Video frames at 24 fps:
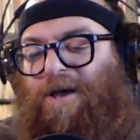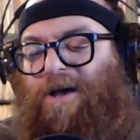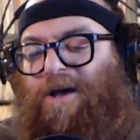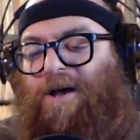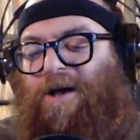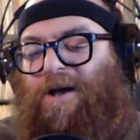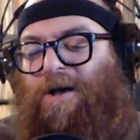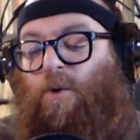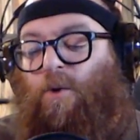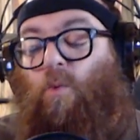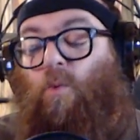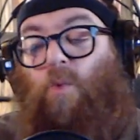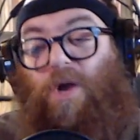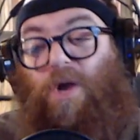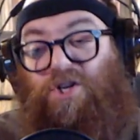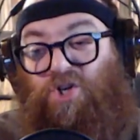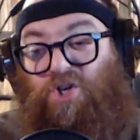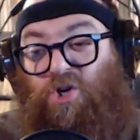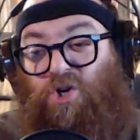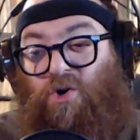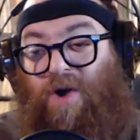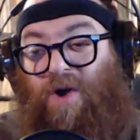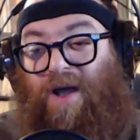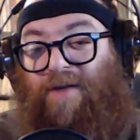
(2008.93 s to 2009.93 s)

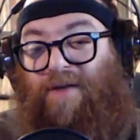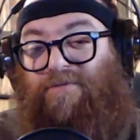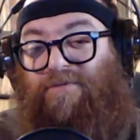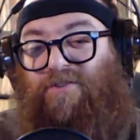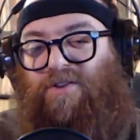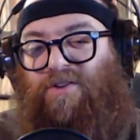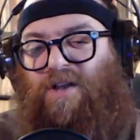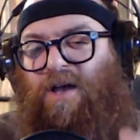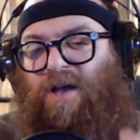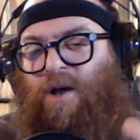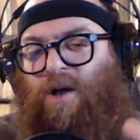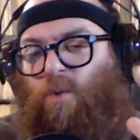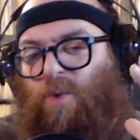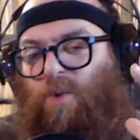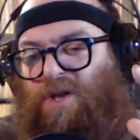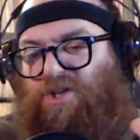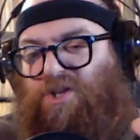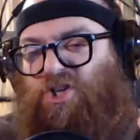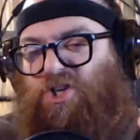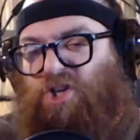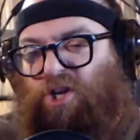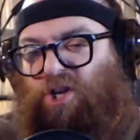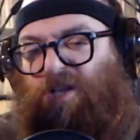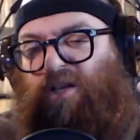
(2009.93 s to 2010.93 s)
witchcraft
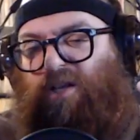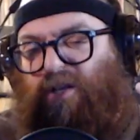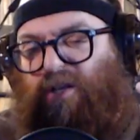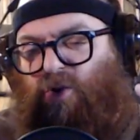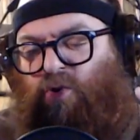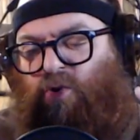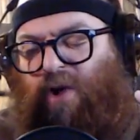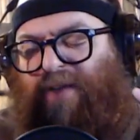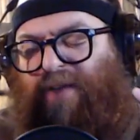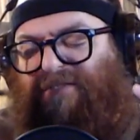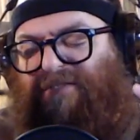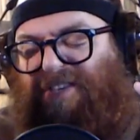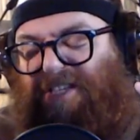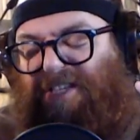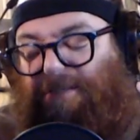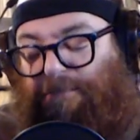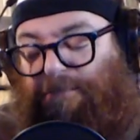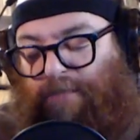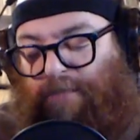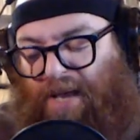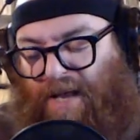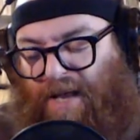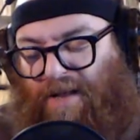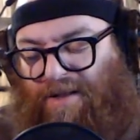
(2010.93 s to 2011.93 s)

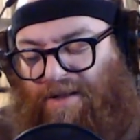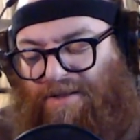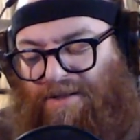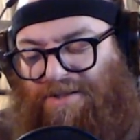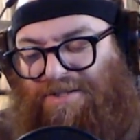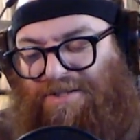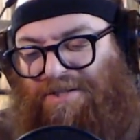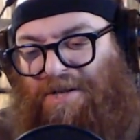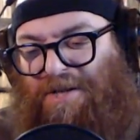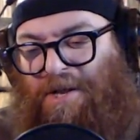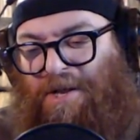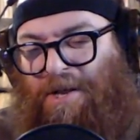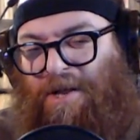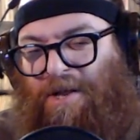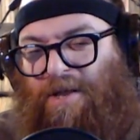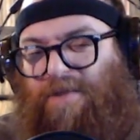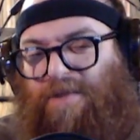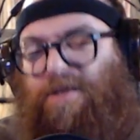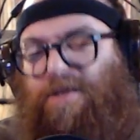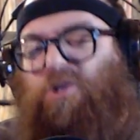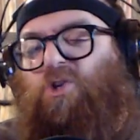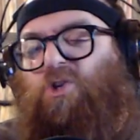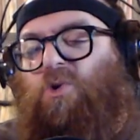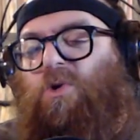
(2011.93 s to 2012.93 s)
spells
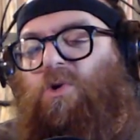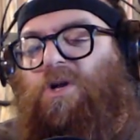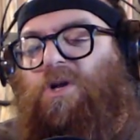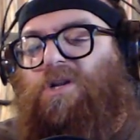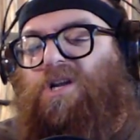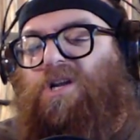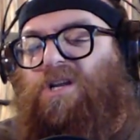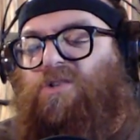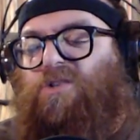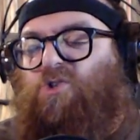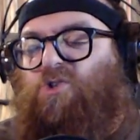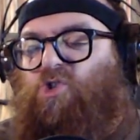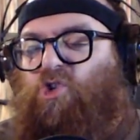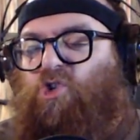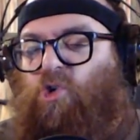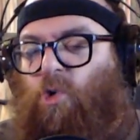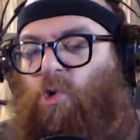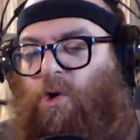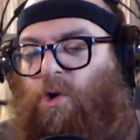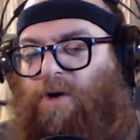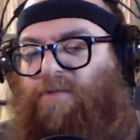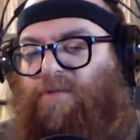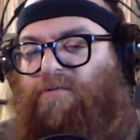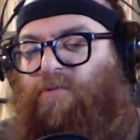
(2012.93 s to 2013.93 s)
that you can
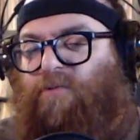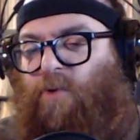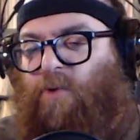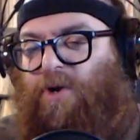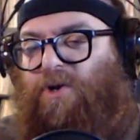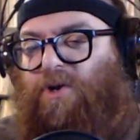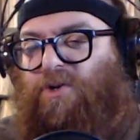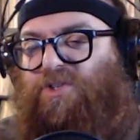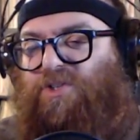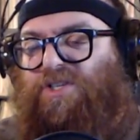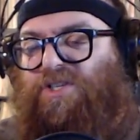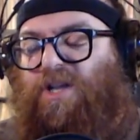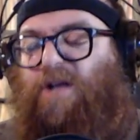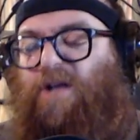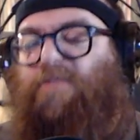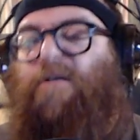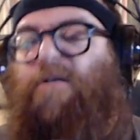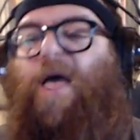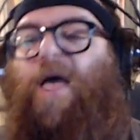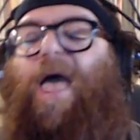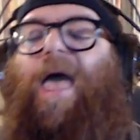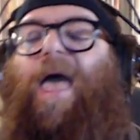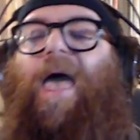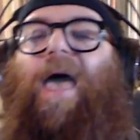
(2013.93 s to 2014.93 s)
conjure for
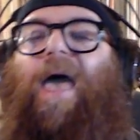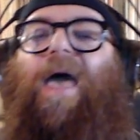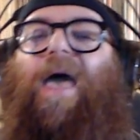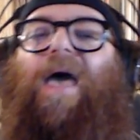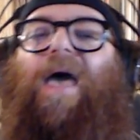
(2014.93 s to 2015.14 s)
yourself,